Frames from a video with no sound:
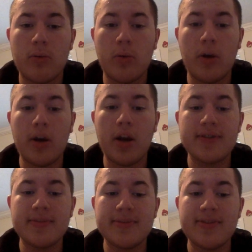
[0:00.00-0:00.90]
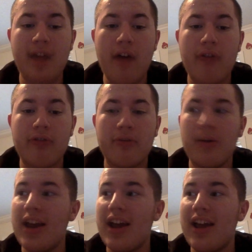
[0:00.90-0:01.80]
working on some stuff
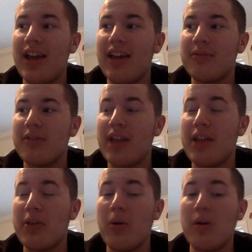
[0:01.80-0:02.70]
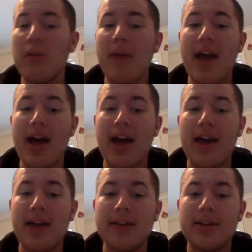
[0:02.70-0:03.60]
when at the corner of my eye